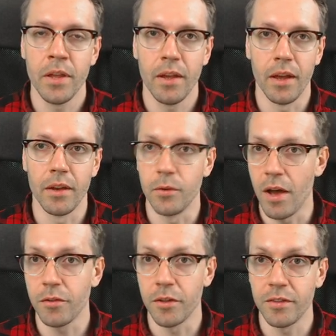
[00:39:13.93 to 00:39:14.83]
And you
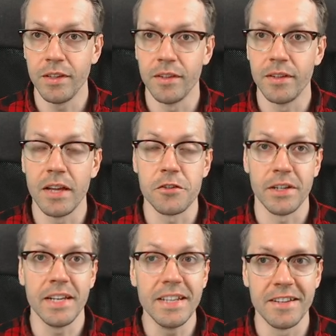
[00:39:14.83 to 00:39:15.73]
have to see the danger
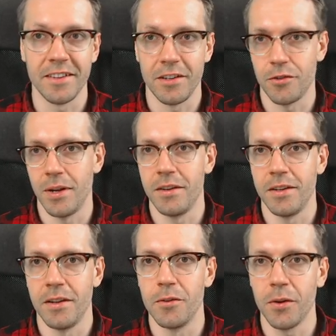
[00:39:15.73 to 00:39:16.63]
in sensuality
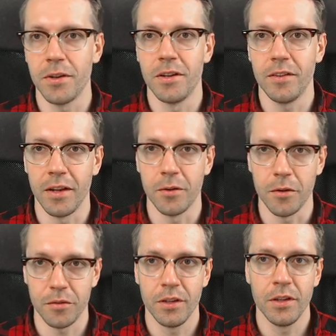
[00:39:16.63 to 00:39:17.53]
and not instead
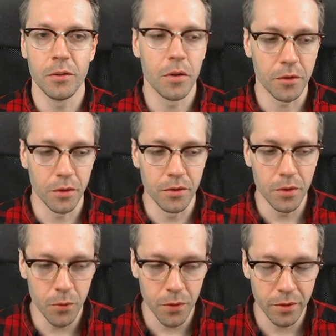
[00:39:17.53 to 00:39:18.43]
of. You have to
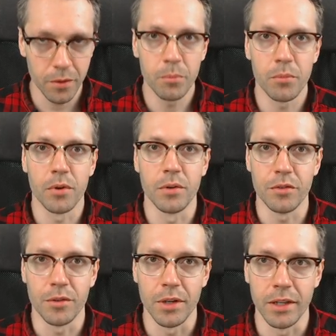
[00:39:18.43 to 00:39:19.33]
know it
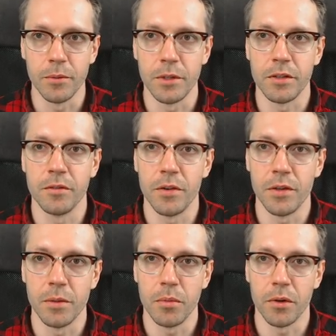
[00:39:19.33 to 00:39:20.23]
peripherally, which is very
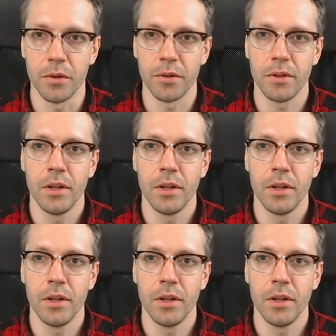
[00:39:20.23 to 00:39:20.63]
important.